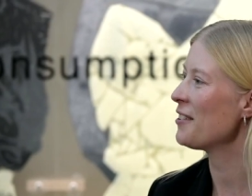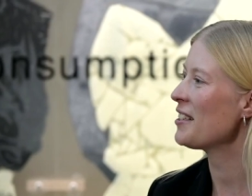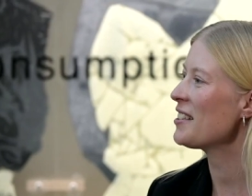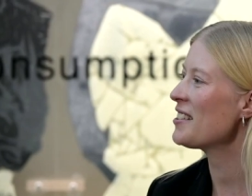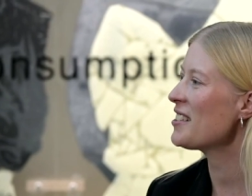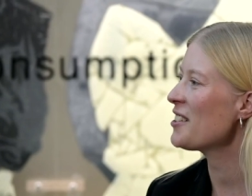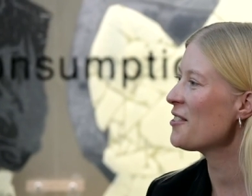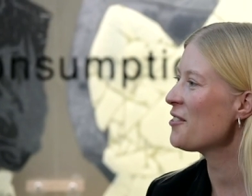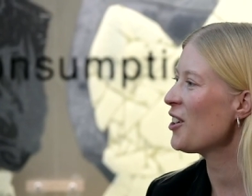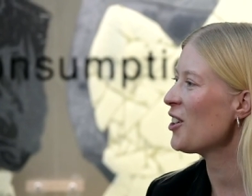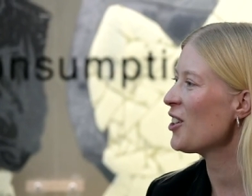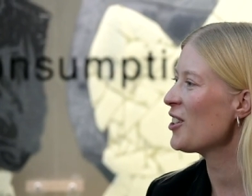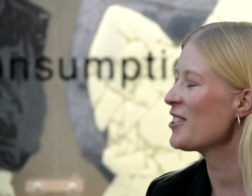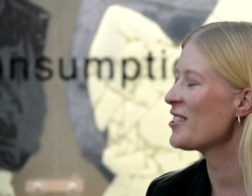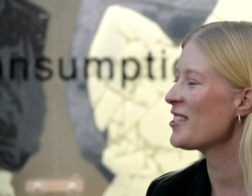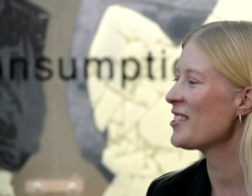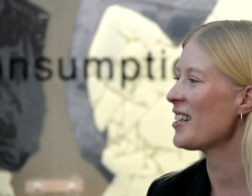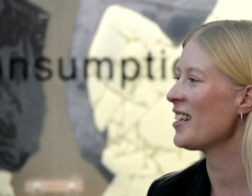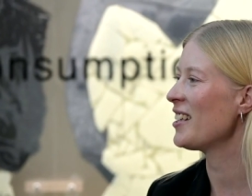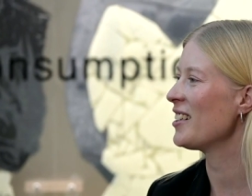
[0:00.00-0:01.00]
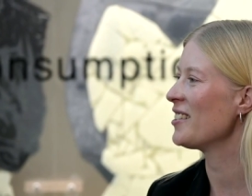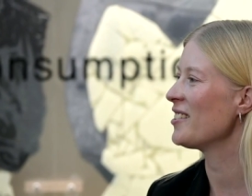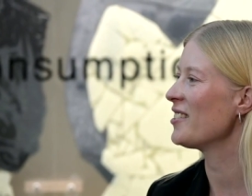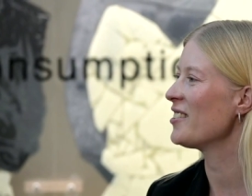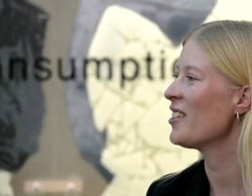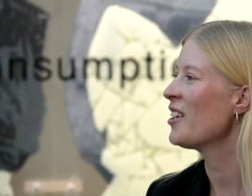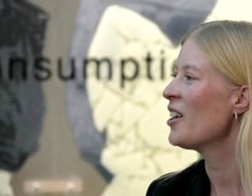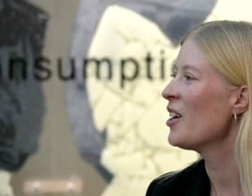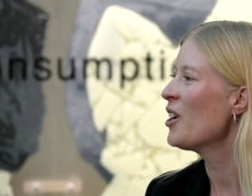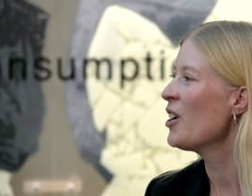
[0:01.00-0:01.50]
festivals
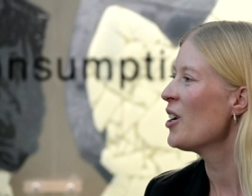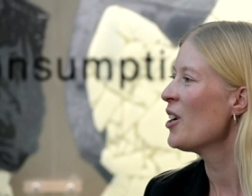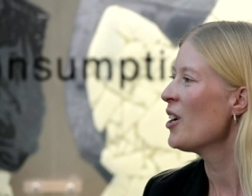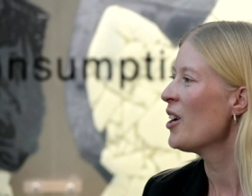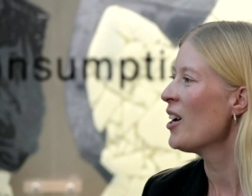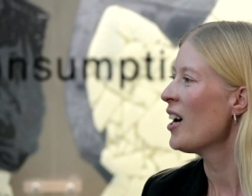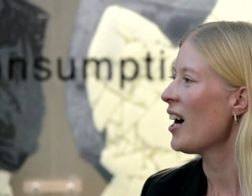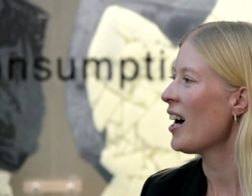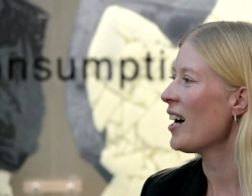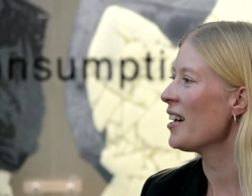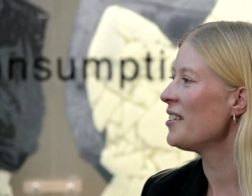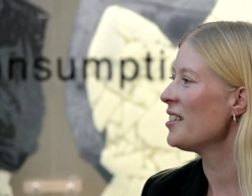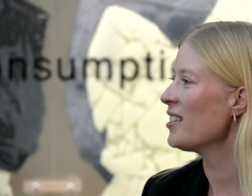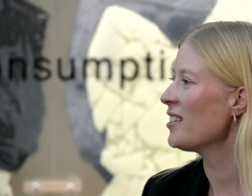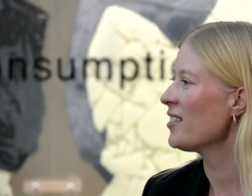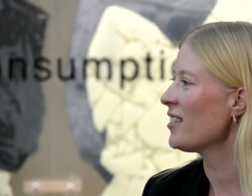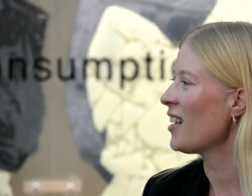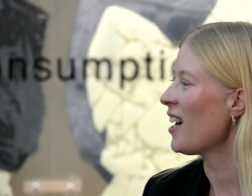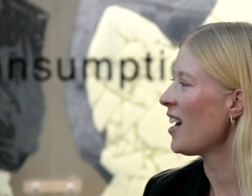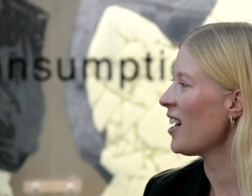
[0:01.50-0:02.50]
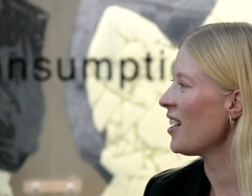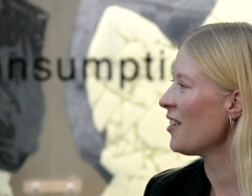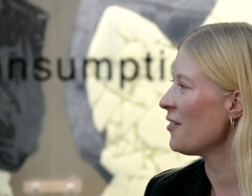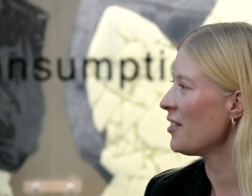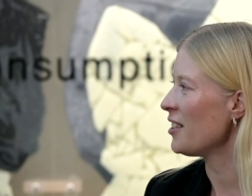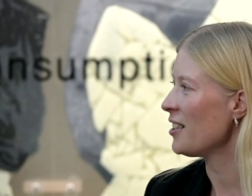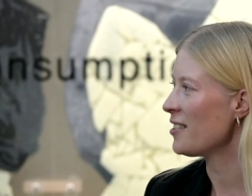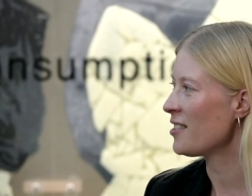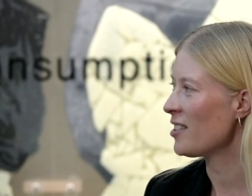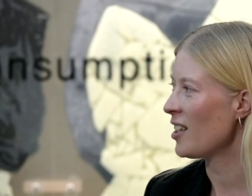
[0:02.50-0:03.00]
and I didn't
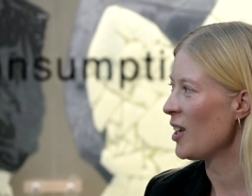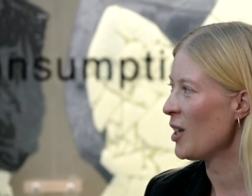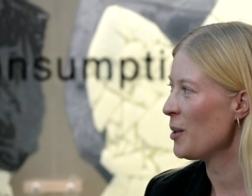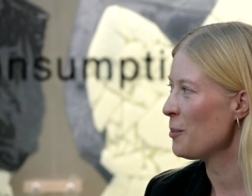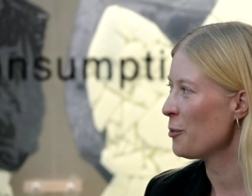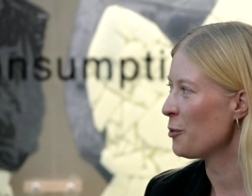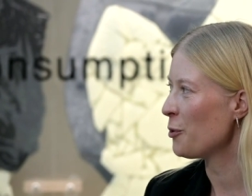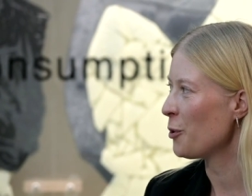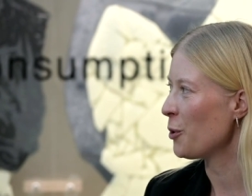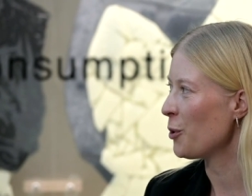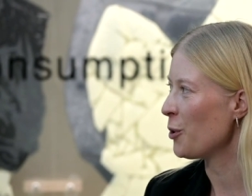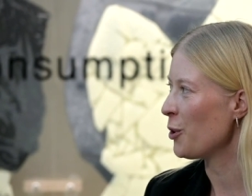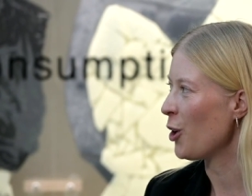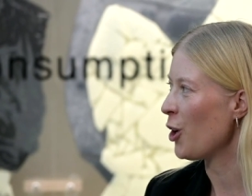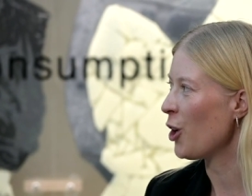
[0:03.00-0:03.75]
have any time for